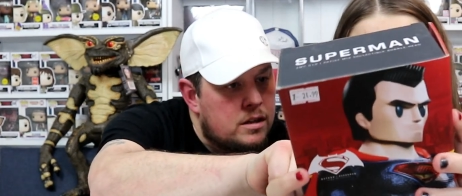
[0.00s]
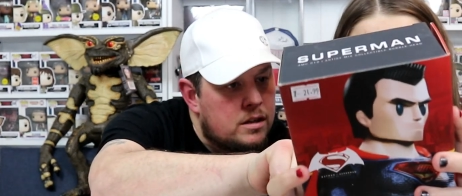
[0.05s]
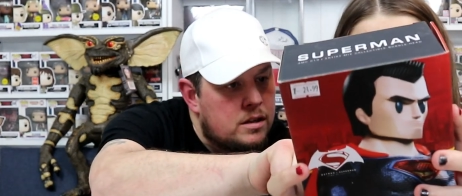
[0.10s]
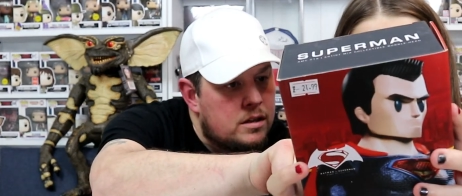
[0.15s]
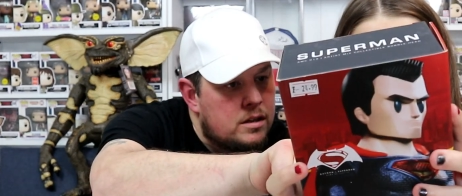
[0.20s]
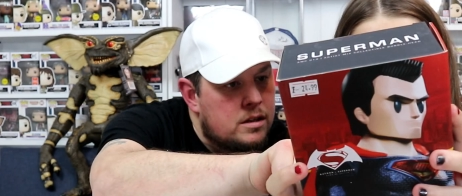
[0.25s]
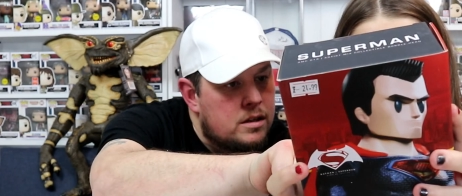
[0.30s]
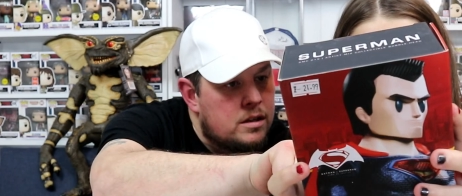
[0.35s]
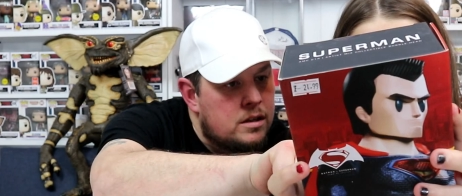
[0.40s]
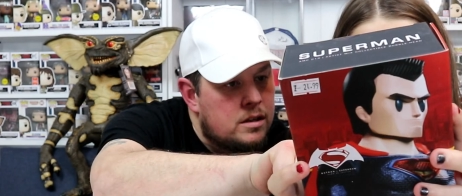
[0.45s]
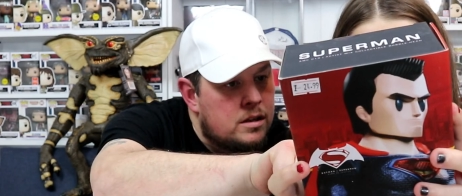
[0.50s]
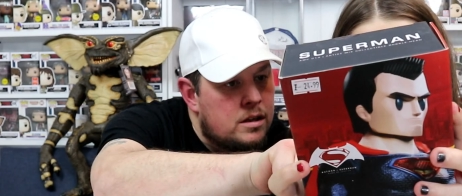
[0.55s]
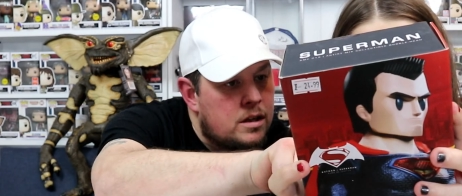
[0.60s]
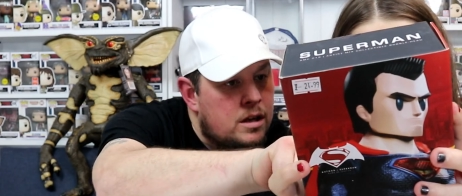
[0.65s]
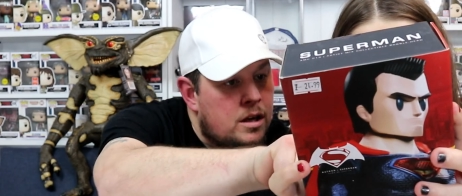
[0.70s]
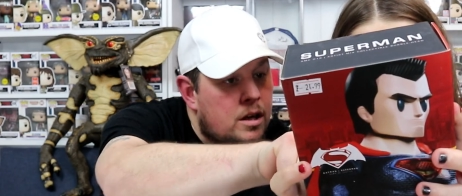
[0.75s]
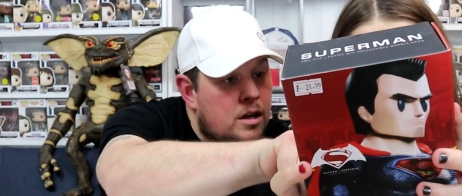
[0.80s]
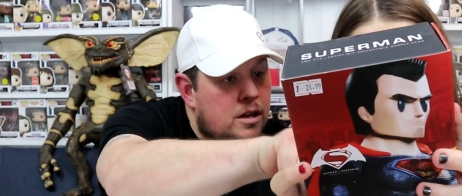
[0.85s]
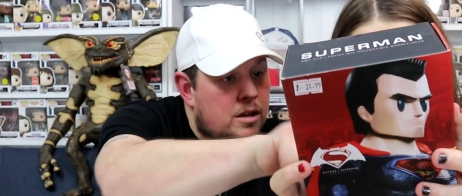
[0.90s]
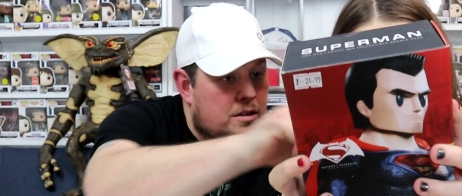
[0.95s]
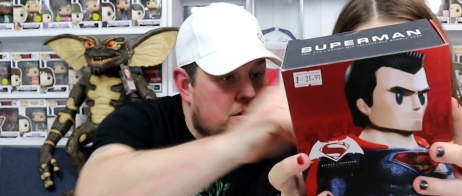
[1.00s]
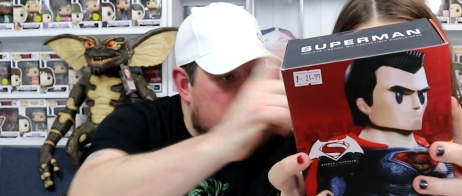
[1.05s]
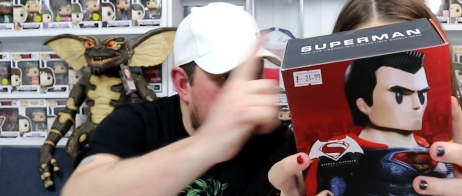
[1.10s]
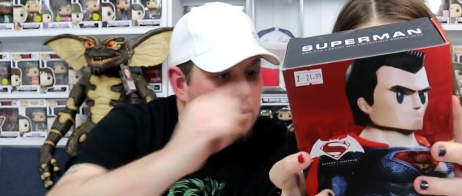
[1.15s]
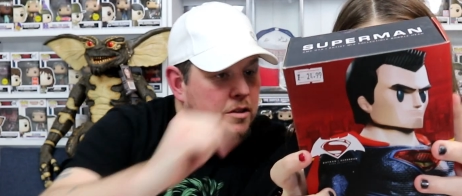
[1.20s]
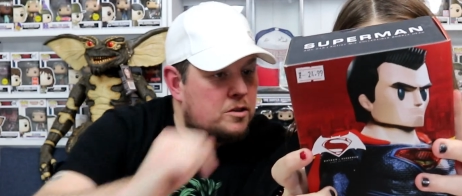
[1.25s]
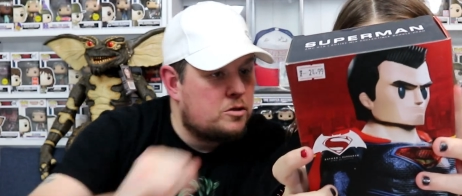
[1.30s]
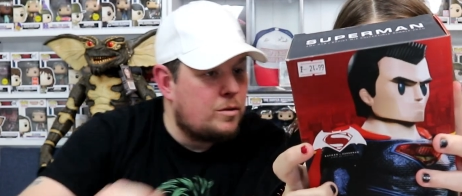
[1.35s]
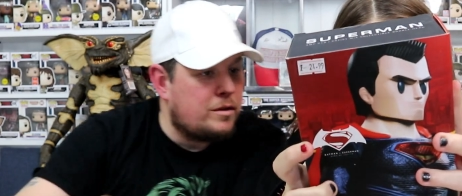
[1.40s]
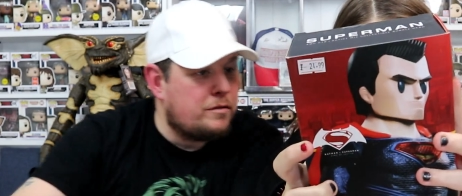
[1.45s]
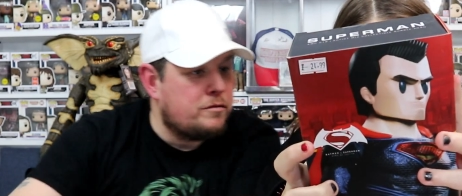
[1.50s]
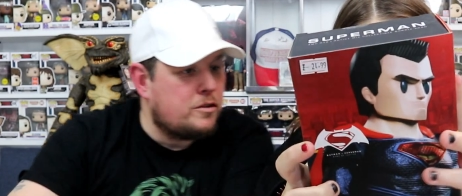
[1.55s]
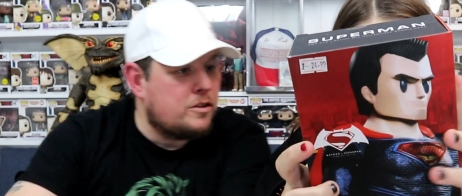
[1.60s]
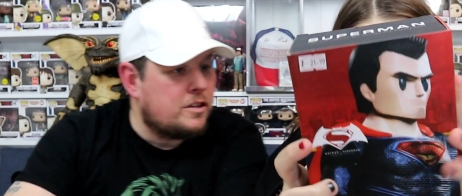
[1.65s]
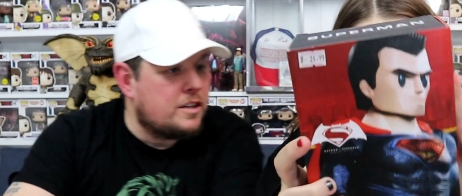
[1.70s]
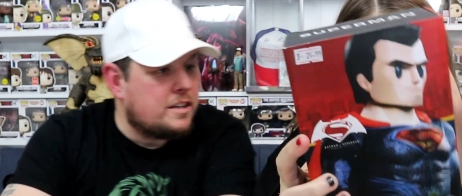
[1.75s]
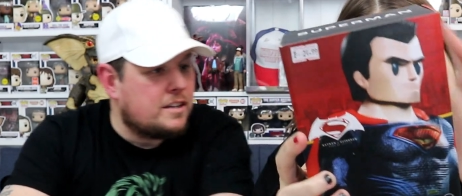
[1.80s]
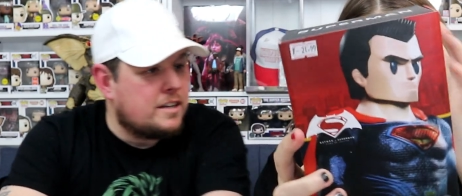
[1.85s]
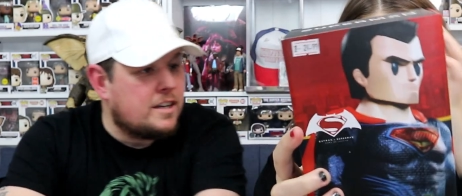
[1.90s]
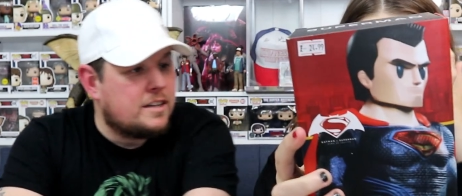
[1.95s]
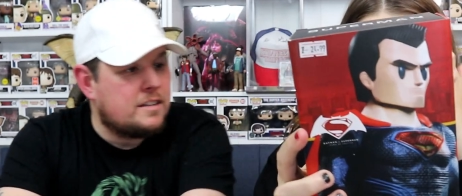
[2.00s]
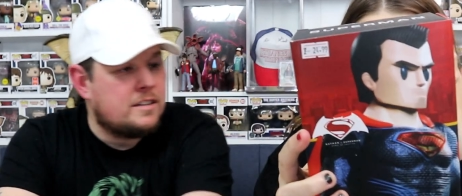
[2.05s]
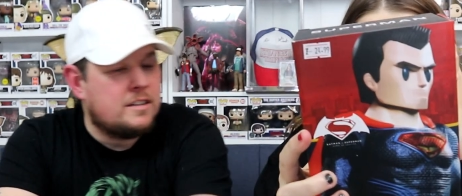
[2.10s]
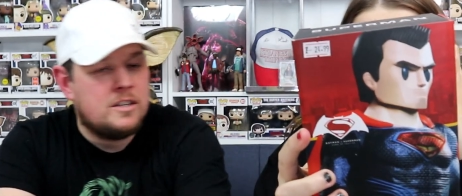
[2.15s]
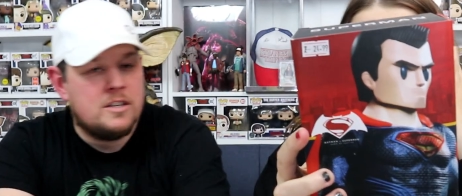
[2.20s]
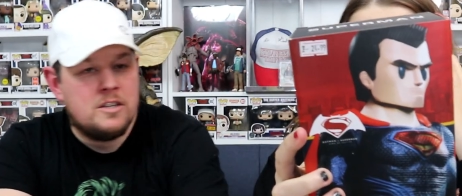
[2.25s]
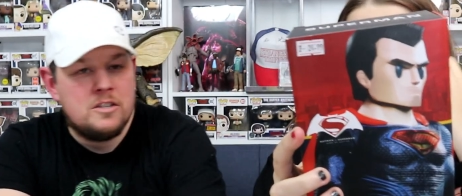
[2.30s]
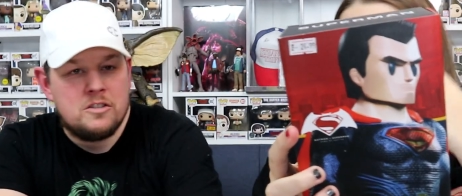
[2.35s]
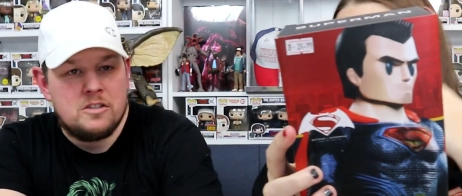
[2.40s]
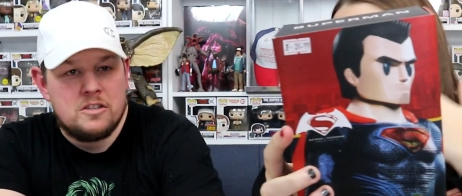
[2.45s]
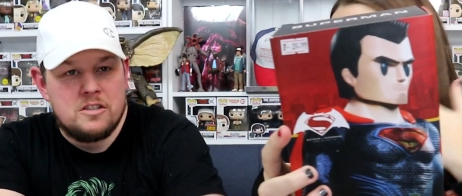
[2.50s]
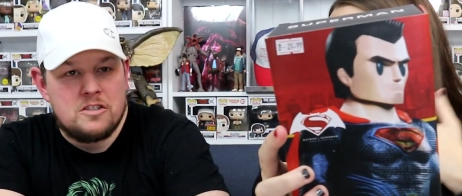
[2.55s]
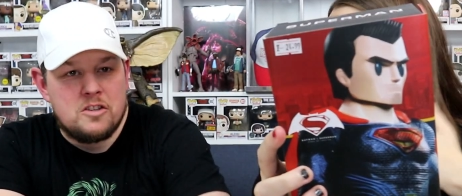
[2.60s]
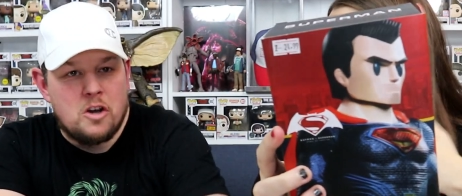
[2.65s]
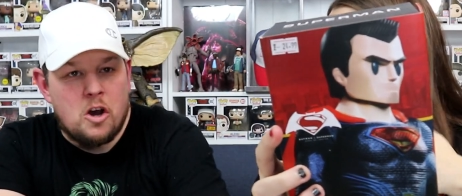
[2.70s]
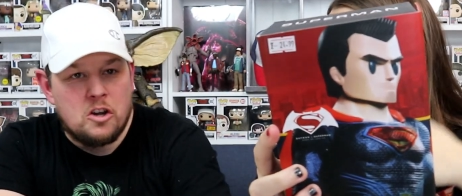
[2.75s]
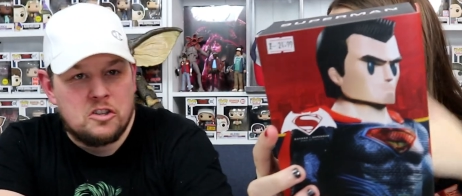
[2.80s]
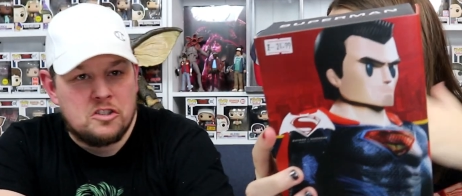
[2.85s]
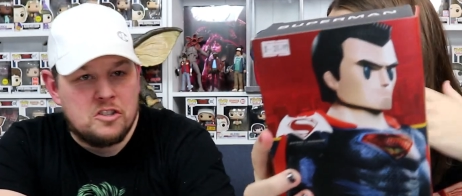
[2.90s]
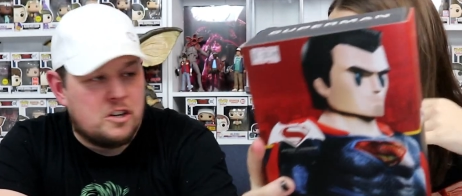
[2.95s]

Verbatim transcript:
Speaker 1: Hot Toys. That's why it's twenty four ninety nine. So it's a Hot